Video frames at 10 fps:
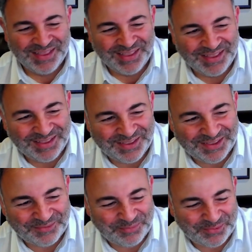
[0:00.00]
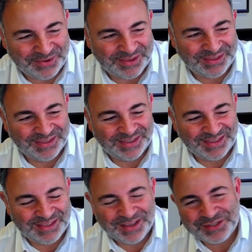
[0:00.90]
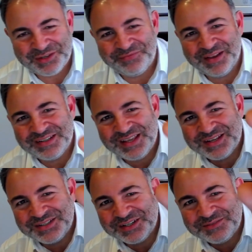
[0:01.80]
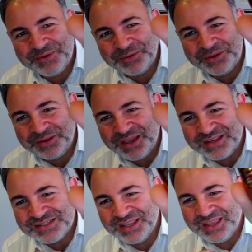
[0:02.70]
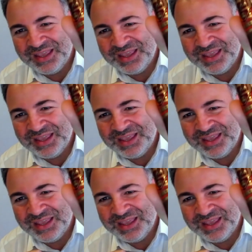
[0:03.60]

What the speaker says: Oh boy, it's a fantastic smoke, you guys.